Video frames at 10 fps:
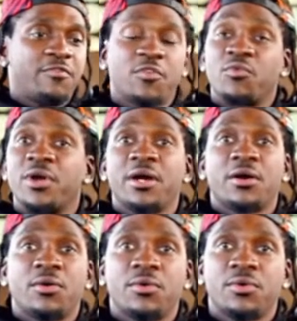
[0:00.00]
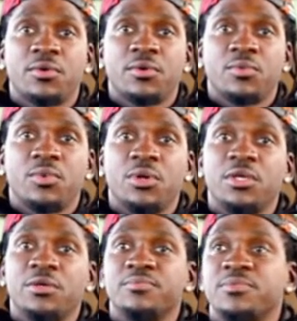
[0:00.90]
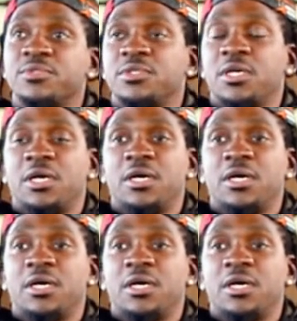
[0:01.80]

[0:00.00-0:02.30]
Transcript: Pharrell Williams,